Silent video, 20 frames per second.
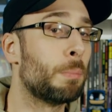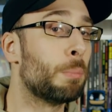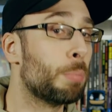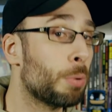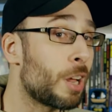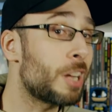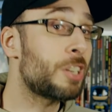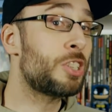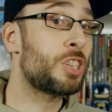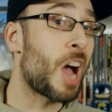
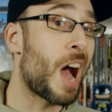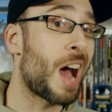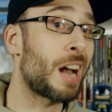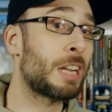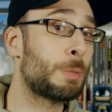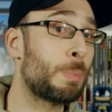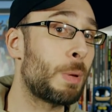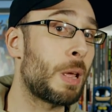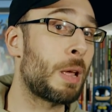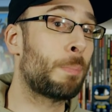Bloodshot
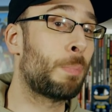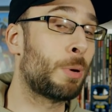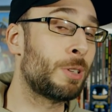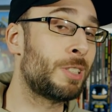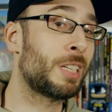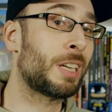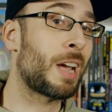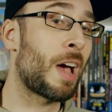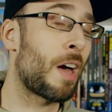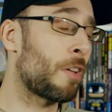is being
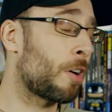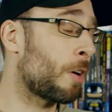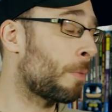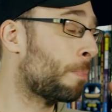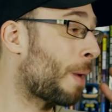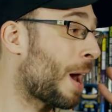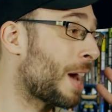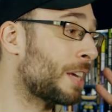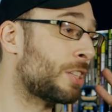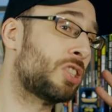put together
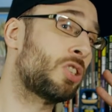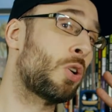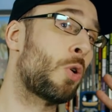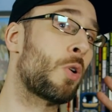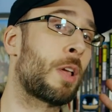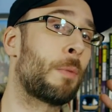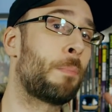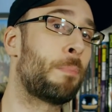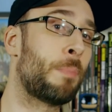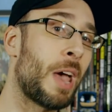by
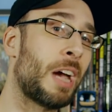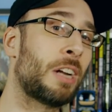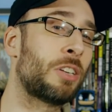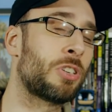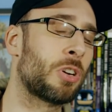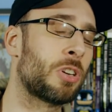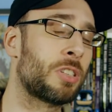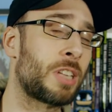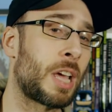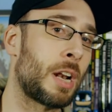Sony
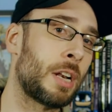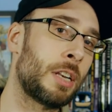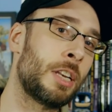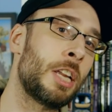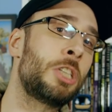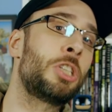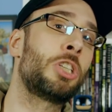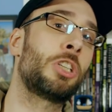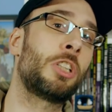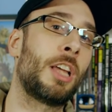Pictures, and
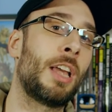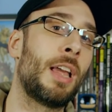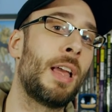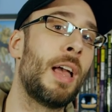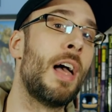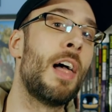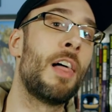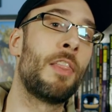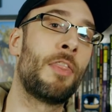initially,